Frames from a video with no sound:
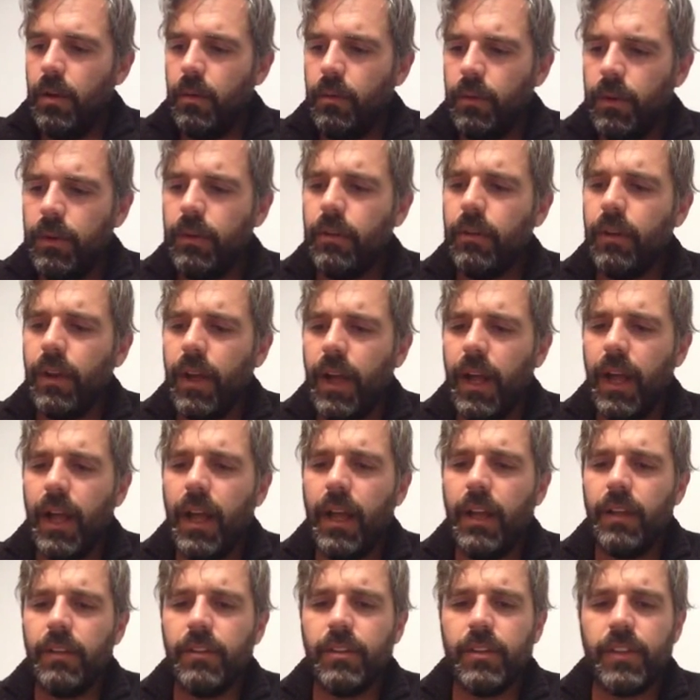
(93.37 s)
we were
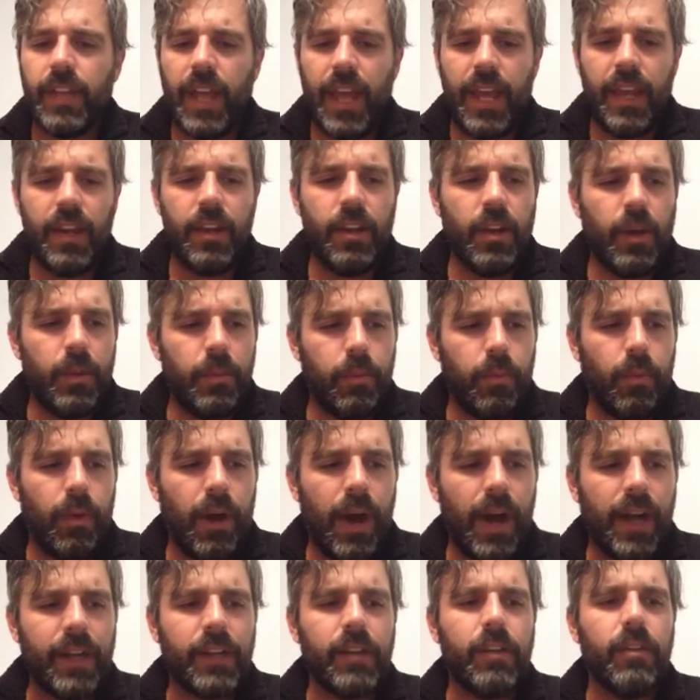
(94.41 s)
all standing up,
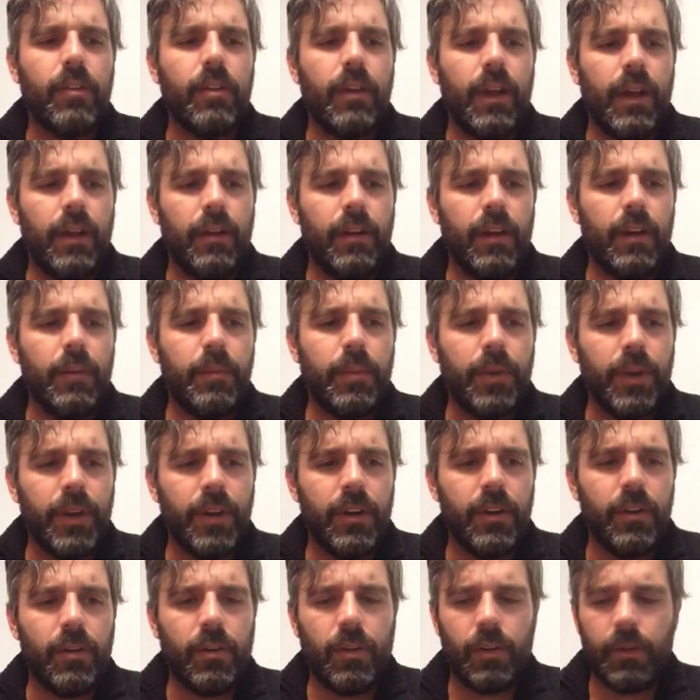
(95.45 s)
walking around out by the
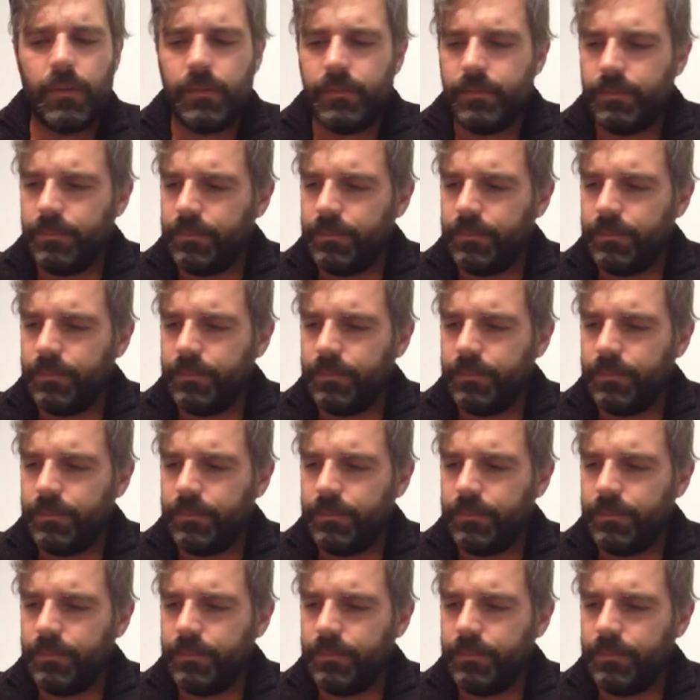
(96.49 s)
door.